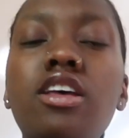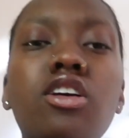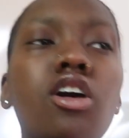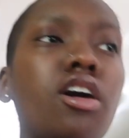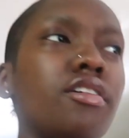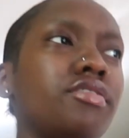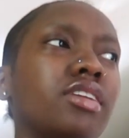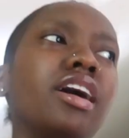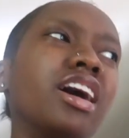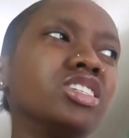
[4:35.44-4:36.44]
had a cough, and
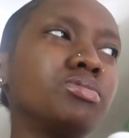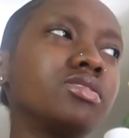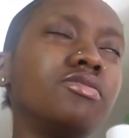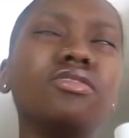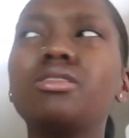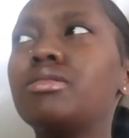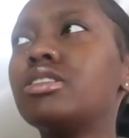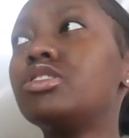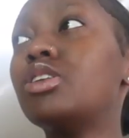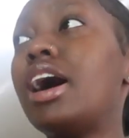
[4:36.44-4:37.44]
like, I just wasn't feeling
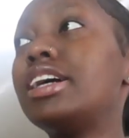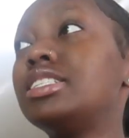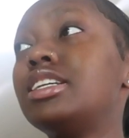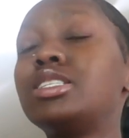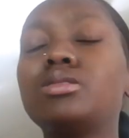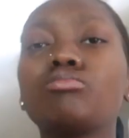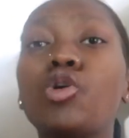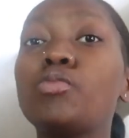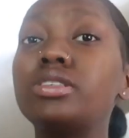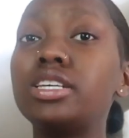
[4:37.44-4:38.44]
well, so I had to take some
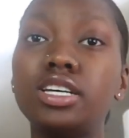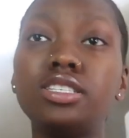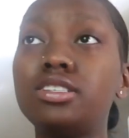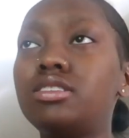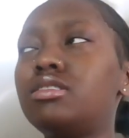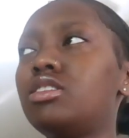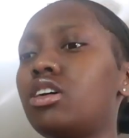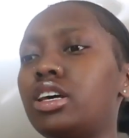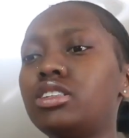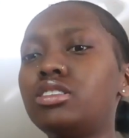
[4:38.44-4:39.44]
Robitussin.
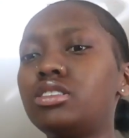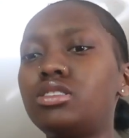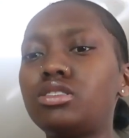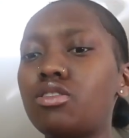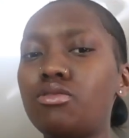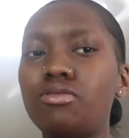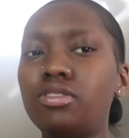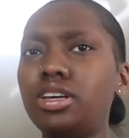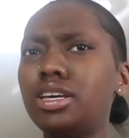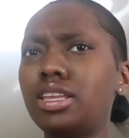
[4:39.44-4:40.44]
Y'all, that shit is so
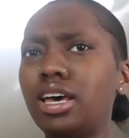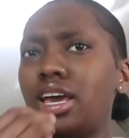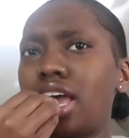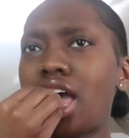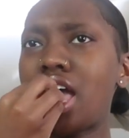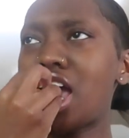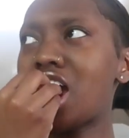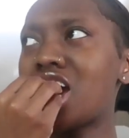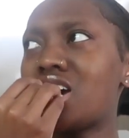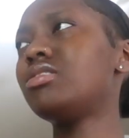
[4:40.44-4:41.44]
freaking, like,
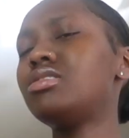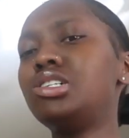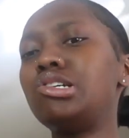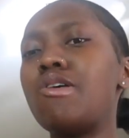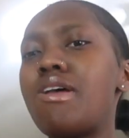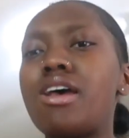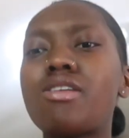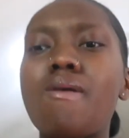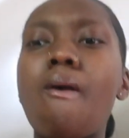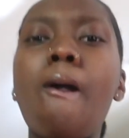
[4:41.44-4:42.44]
for sure strong
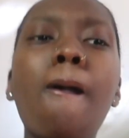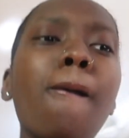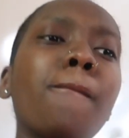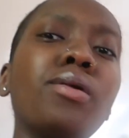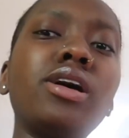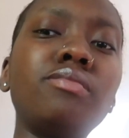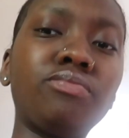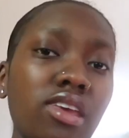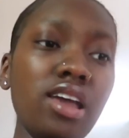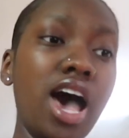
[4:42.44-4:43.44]
nasty. But
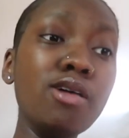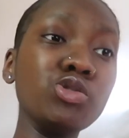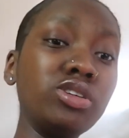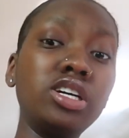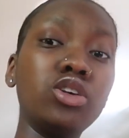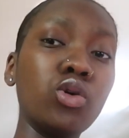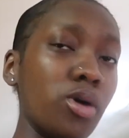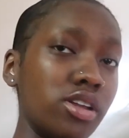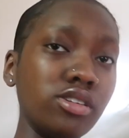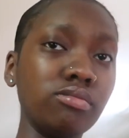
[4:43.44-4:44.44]
I was really under the
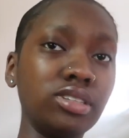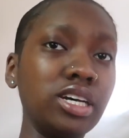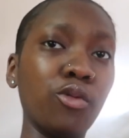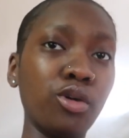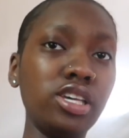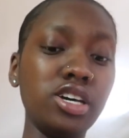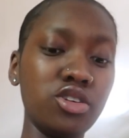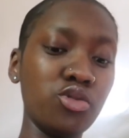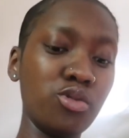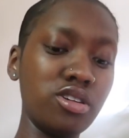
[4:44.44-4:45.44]
weather, like really
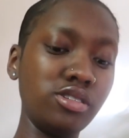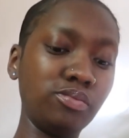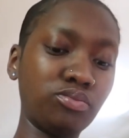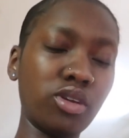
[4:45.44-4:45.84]
under the weather.